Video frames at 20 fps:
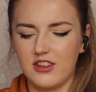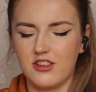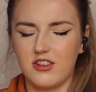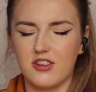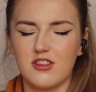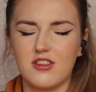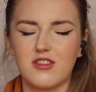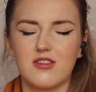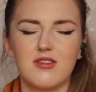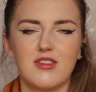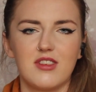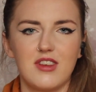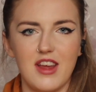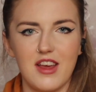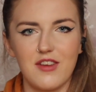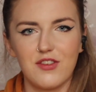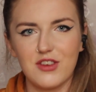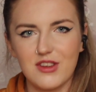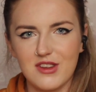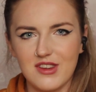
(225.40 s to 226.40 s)
just,
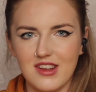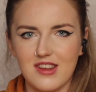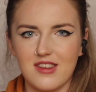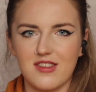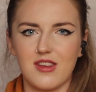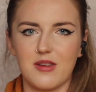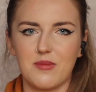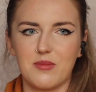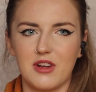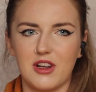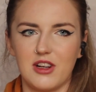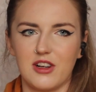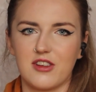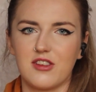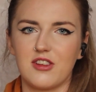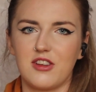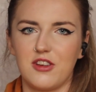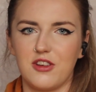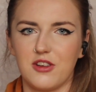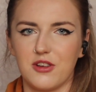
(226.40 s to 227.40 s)
if you see something that
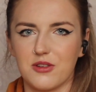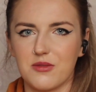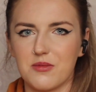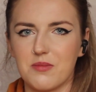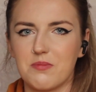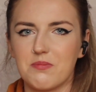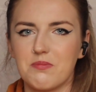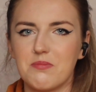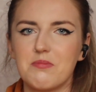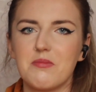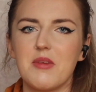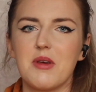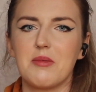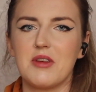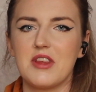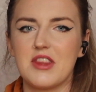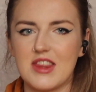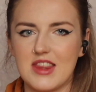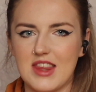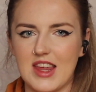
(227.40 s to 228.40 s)
looks cute,
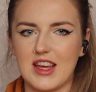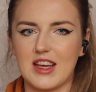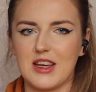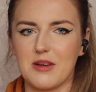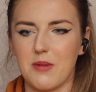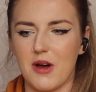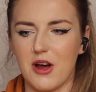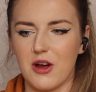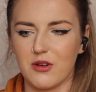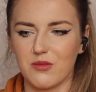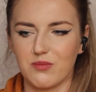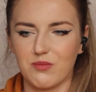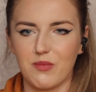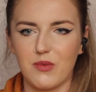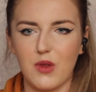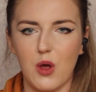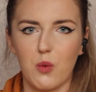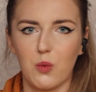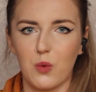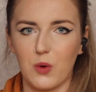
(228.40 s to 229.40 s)
maybe think about
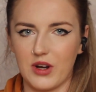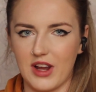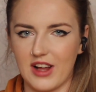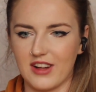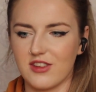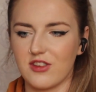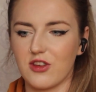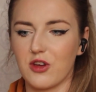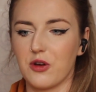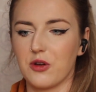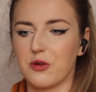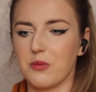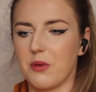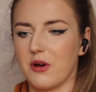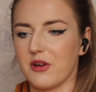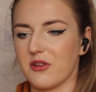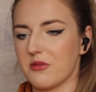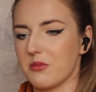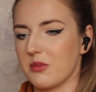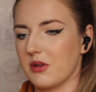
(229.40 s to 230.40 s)
what else could
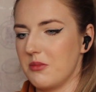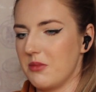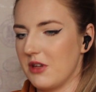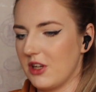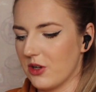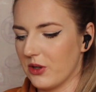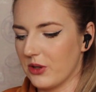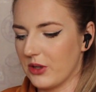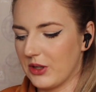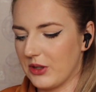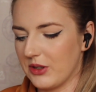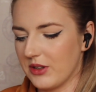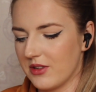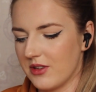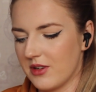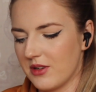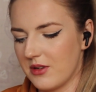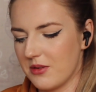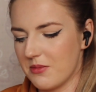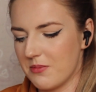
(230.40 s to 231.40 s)
possibly be going
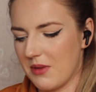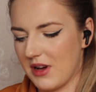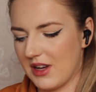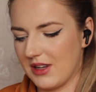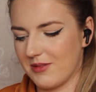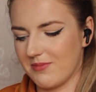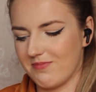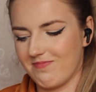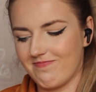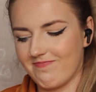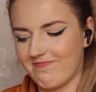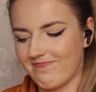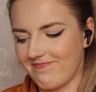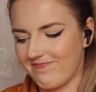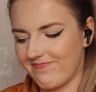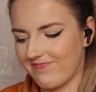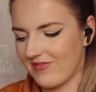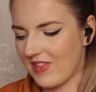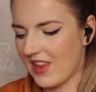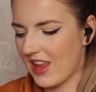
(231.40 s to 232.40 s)
on. But
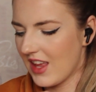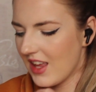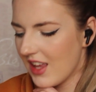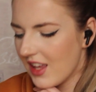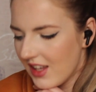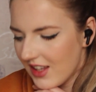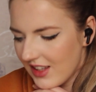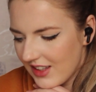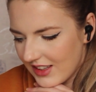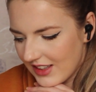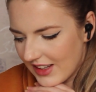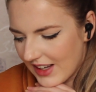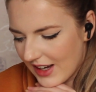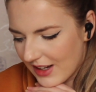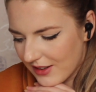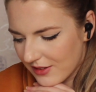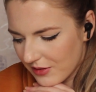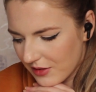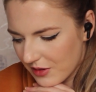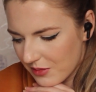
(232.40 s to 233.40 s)

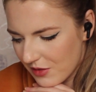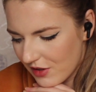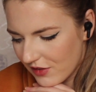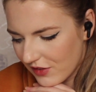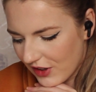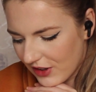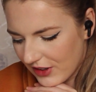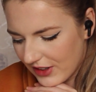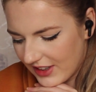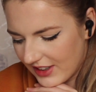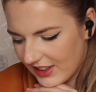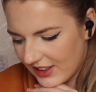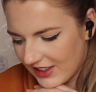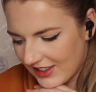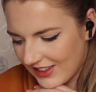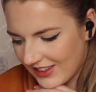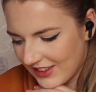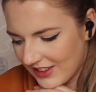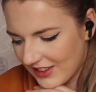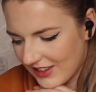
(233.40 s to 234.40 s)
yeah, we'll move on.
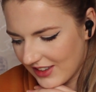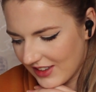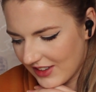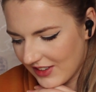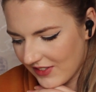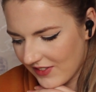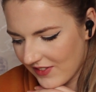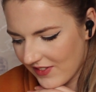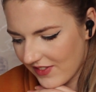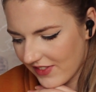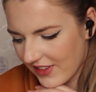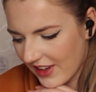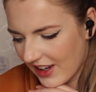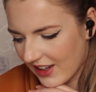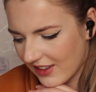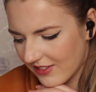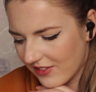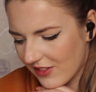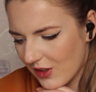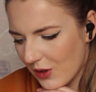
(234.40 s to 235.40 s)

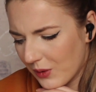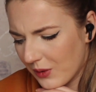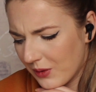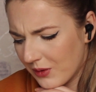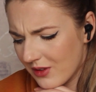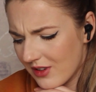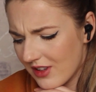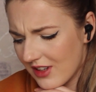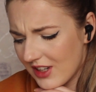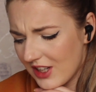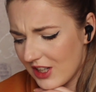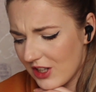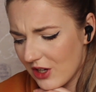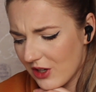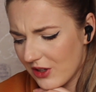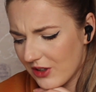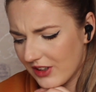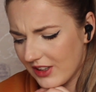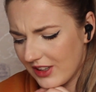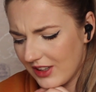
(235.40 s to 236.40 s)
Oh, is it a
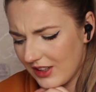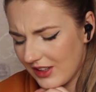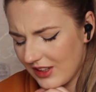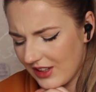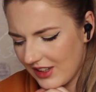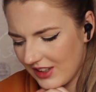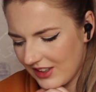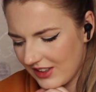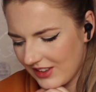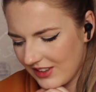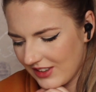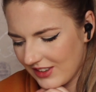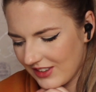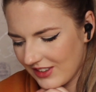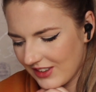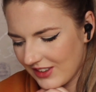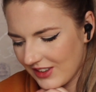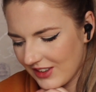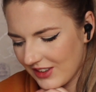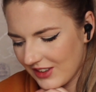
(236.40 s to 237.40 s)
yawn?
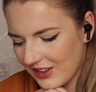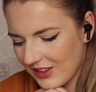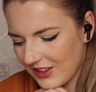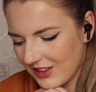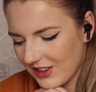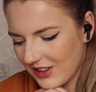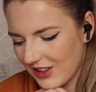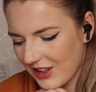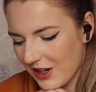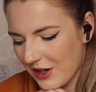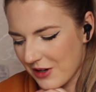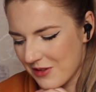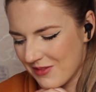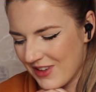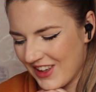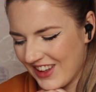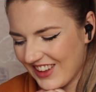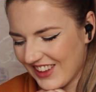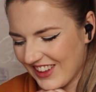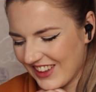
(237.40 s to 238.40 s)
Oh
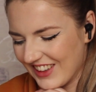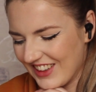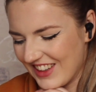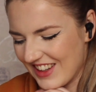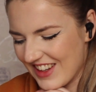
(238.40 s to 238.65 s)
my